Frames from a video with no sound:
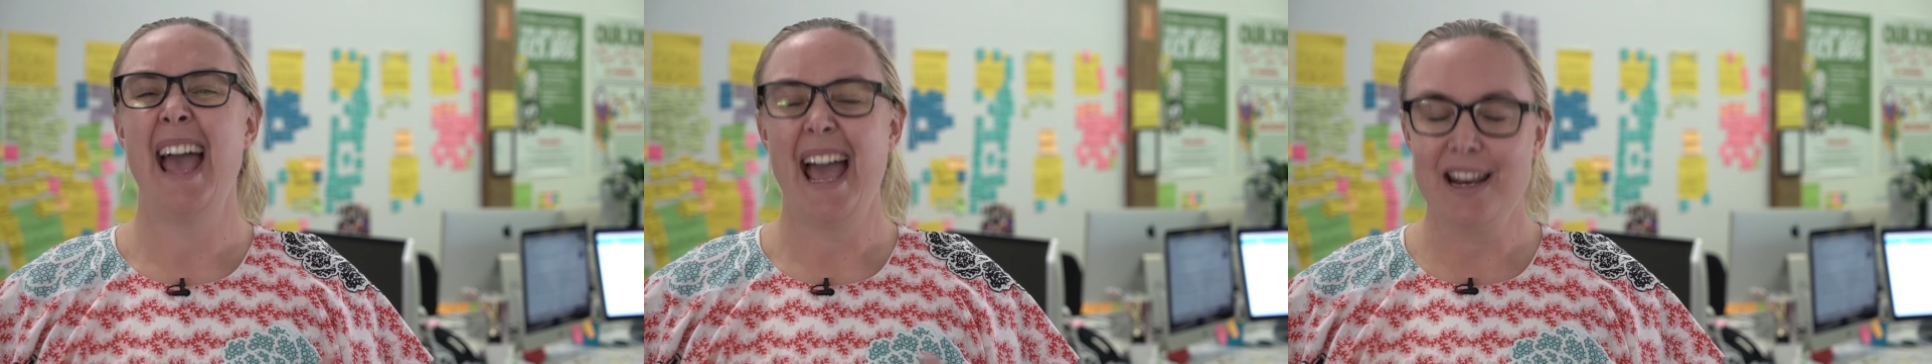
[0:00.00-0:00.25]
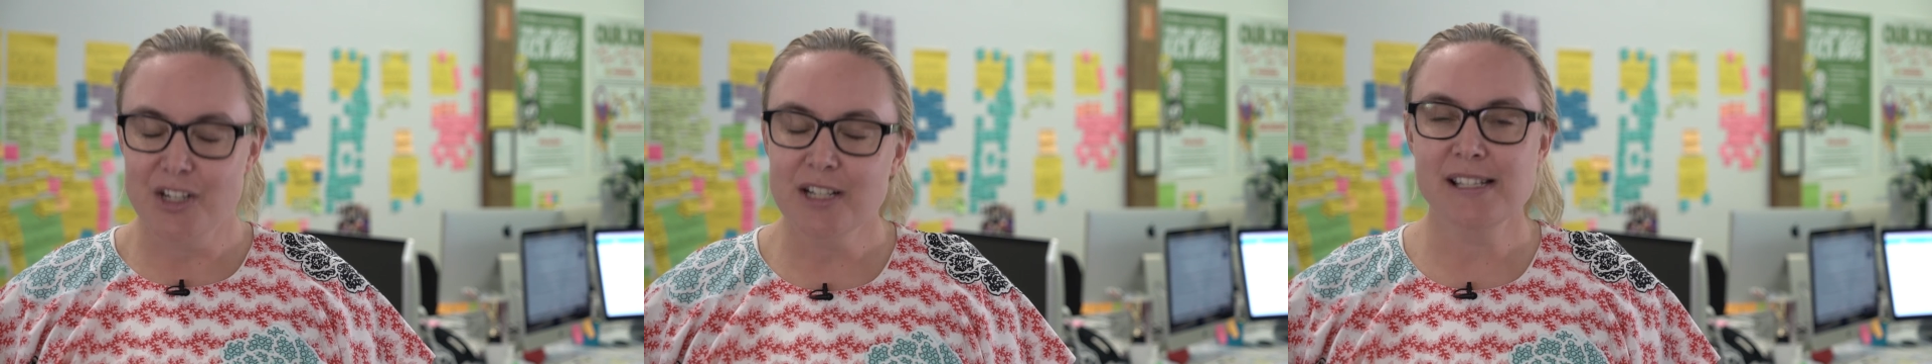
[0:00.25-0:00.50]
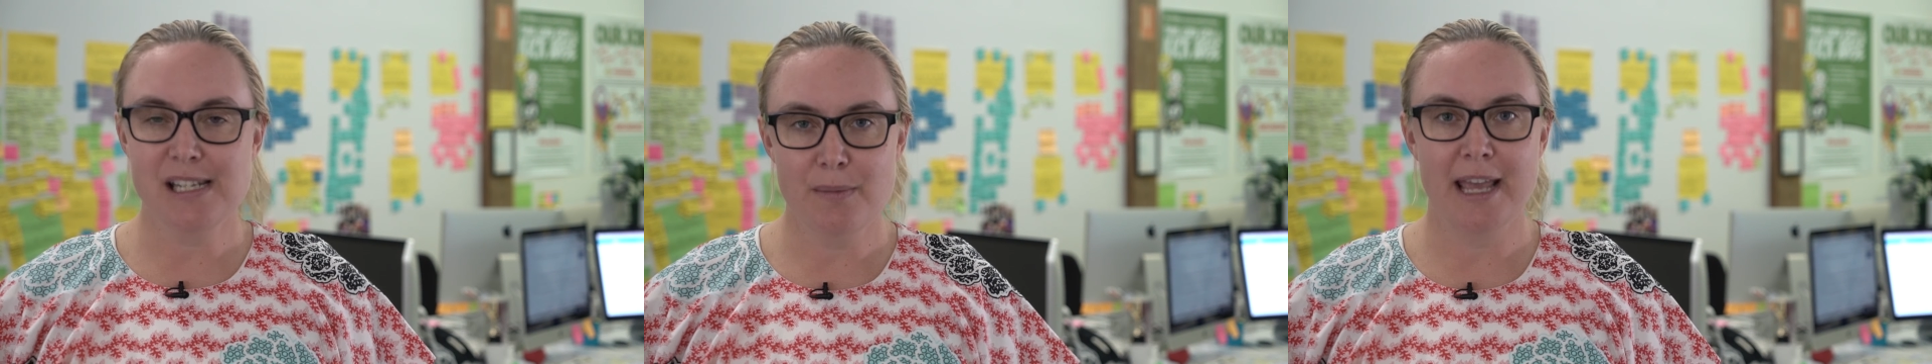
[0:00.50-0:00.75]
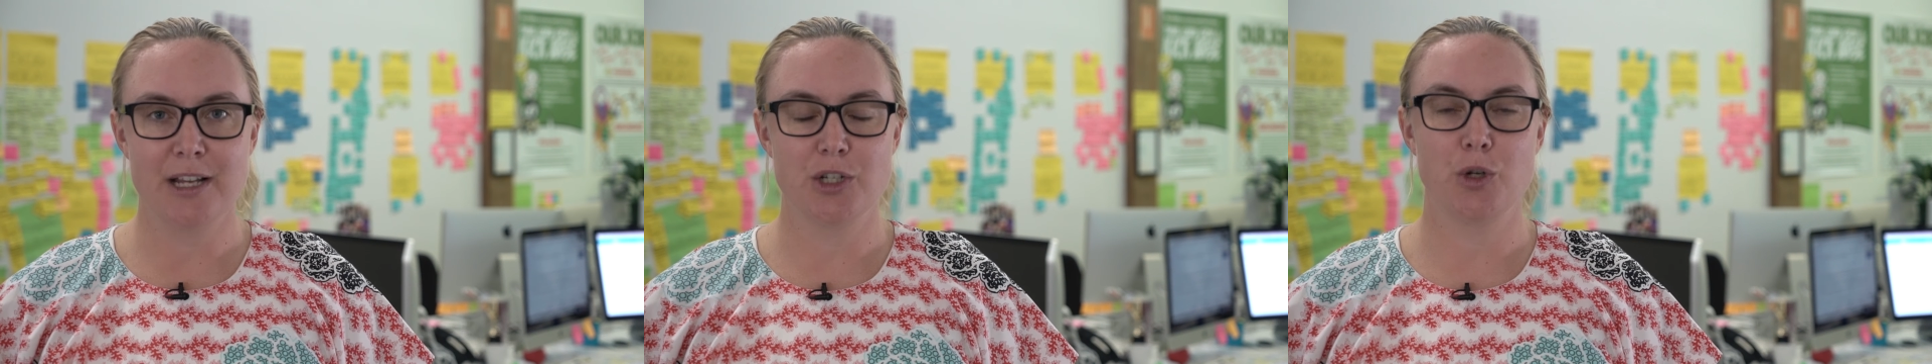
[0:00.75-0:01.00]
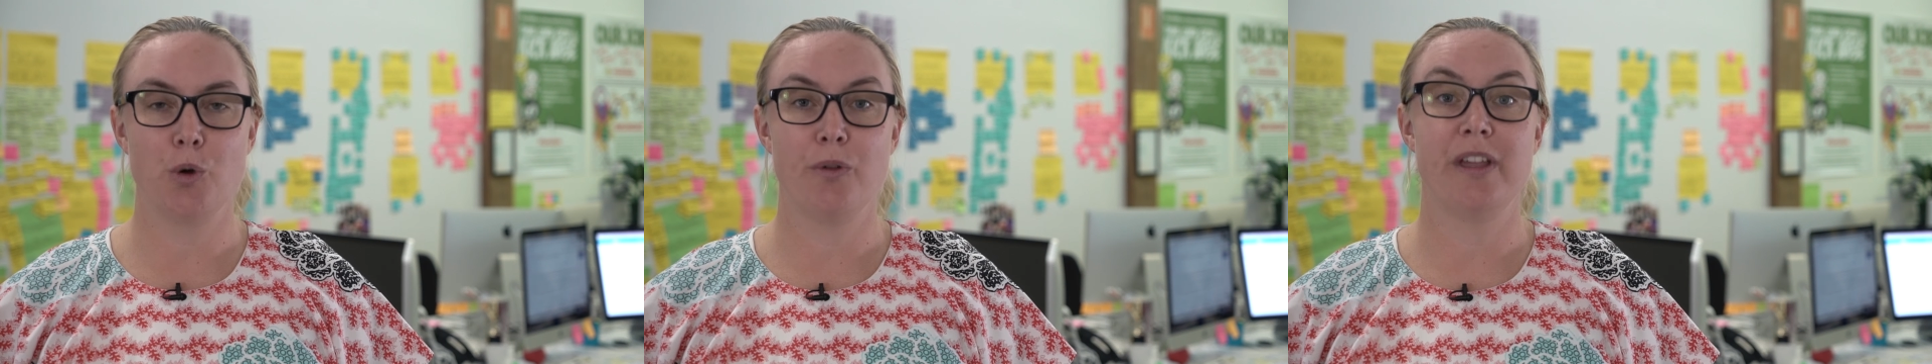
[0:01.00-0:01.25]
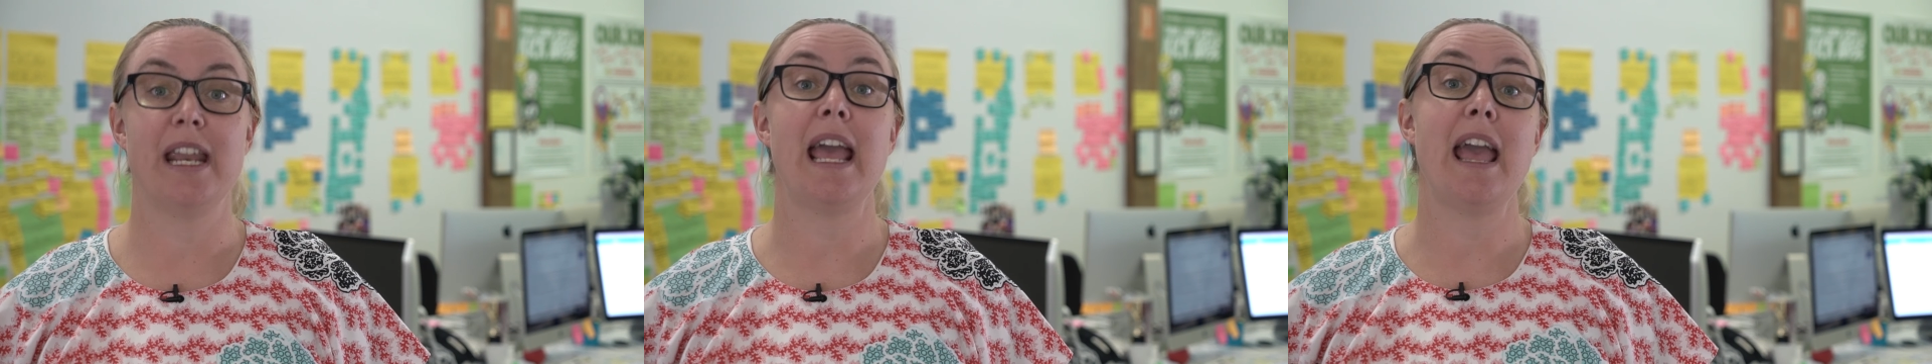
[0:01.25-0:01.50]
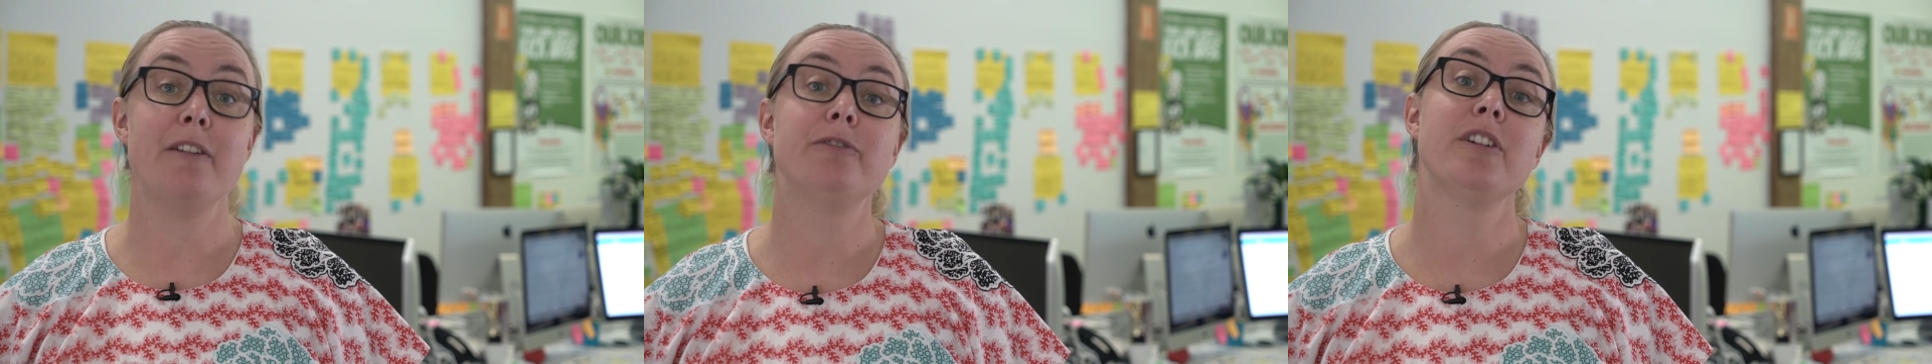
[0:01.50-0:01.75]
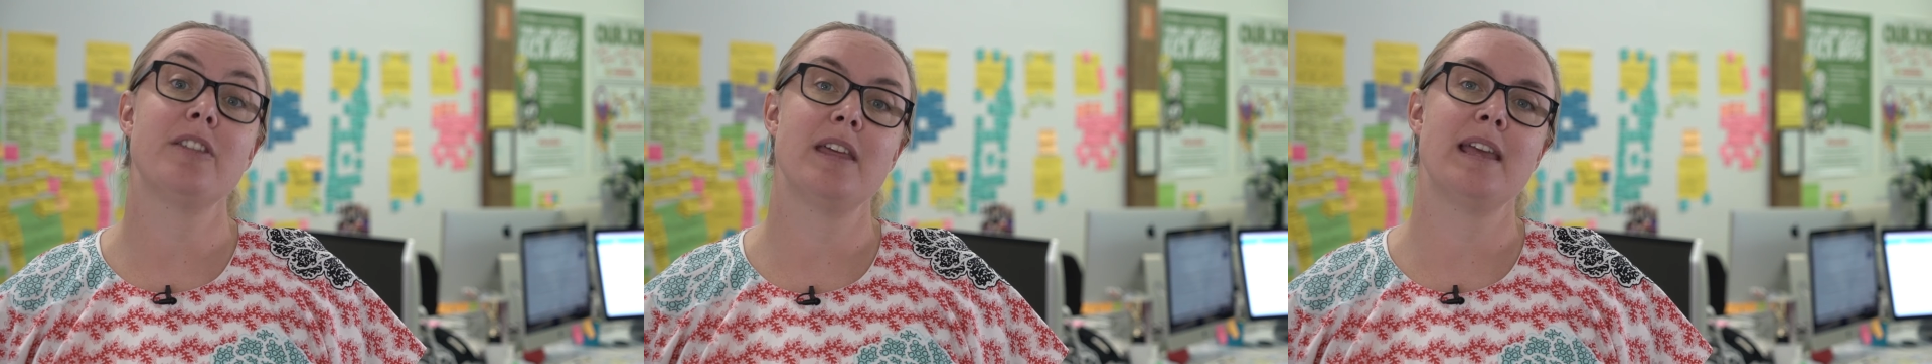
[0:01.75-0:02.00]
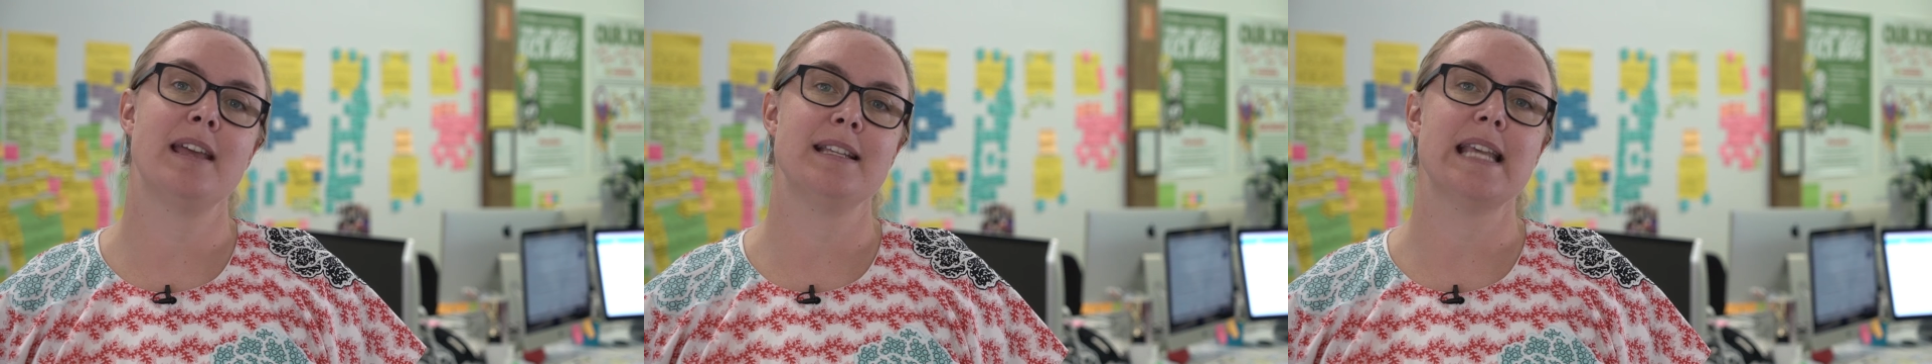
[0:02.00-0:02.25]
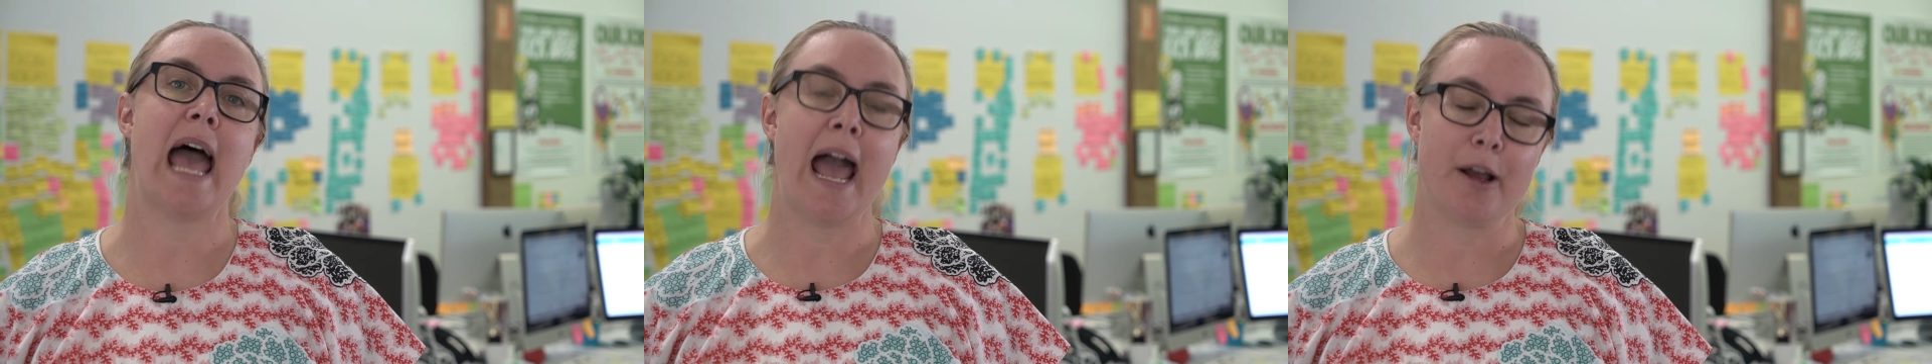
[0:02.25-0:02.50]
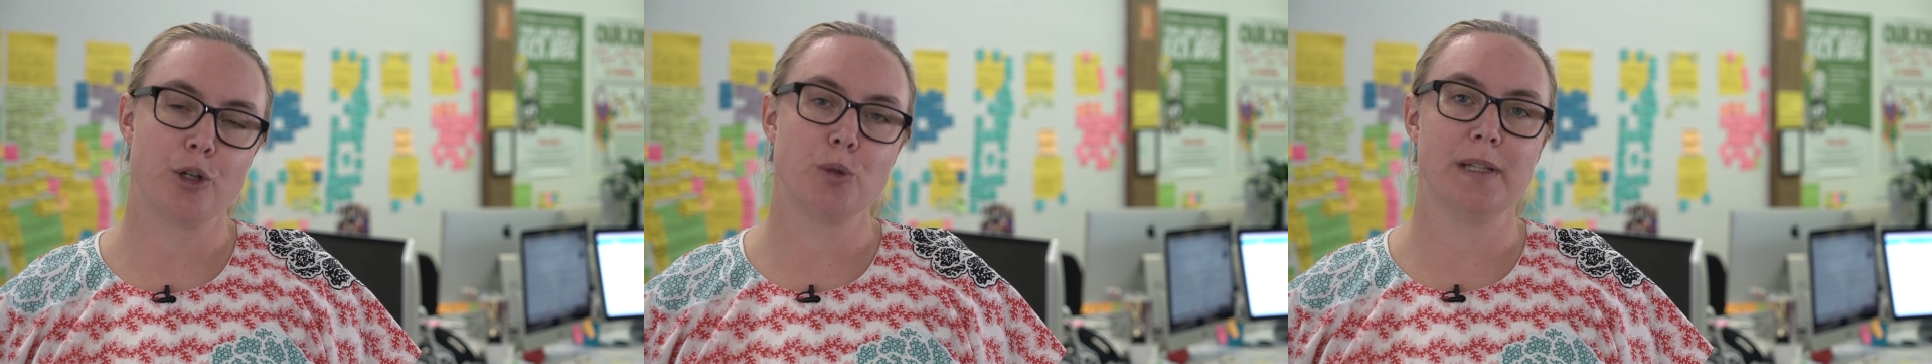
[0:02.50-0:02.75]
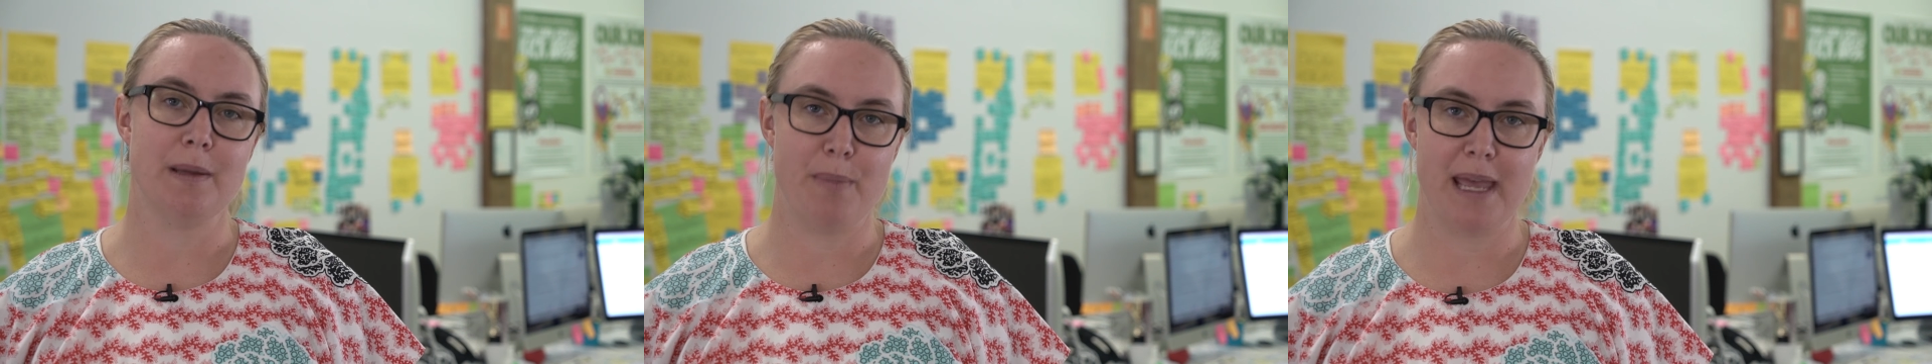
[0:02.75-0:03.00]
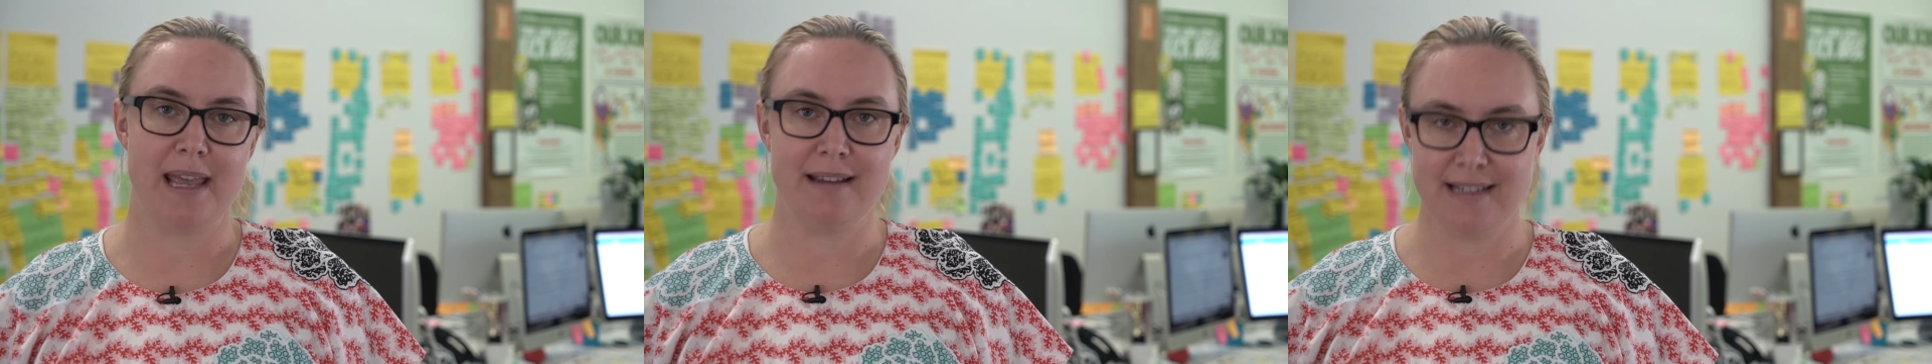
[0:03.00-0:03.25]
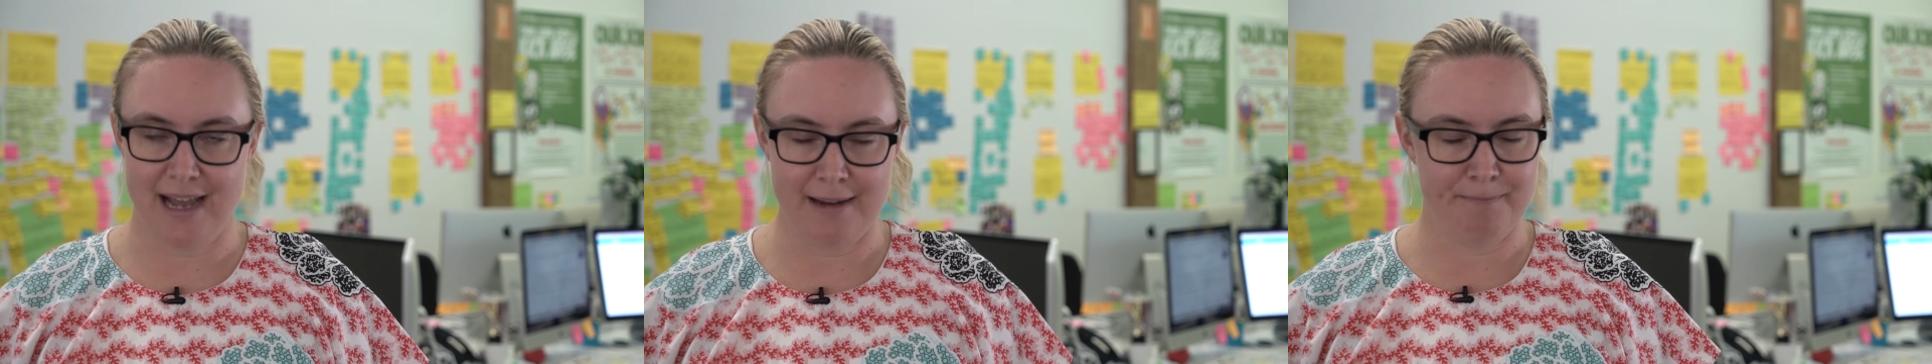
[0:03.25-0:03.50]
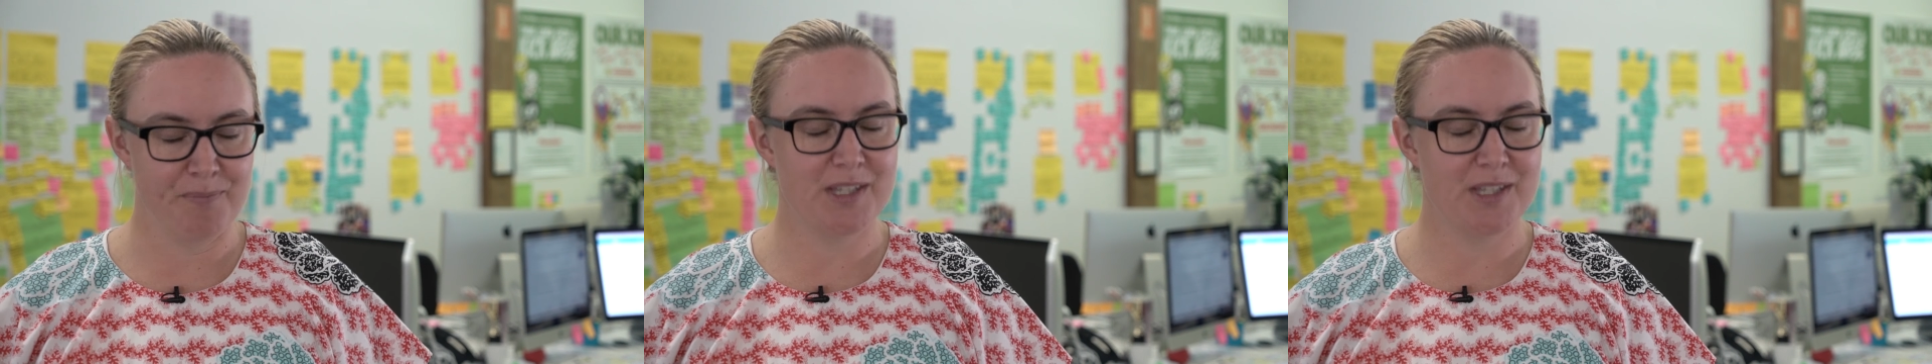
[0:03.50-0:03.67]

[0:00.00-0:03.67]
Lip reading: and just to make sure that everything is actually being done.